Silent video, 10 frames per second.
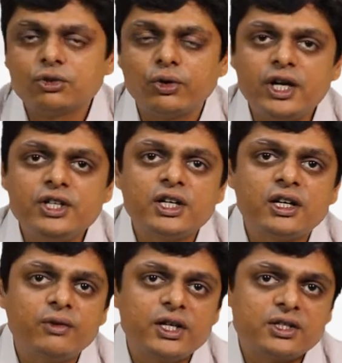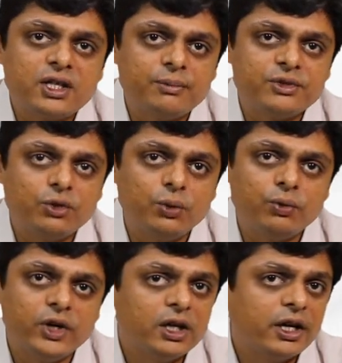So each and every steps you
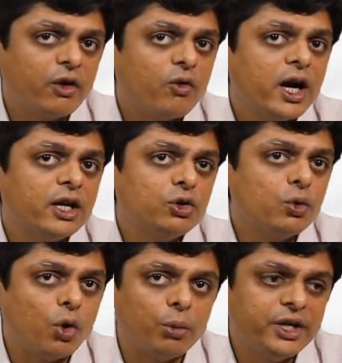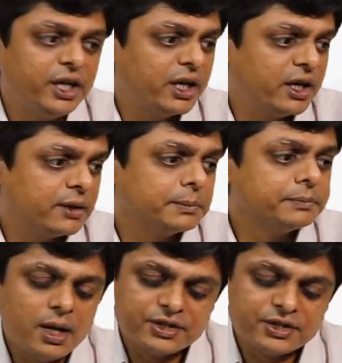will require to communicate.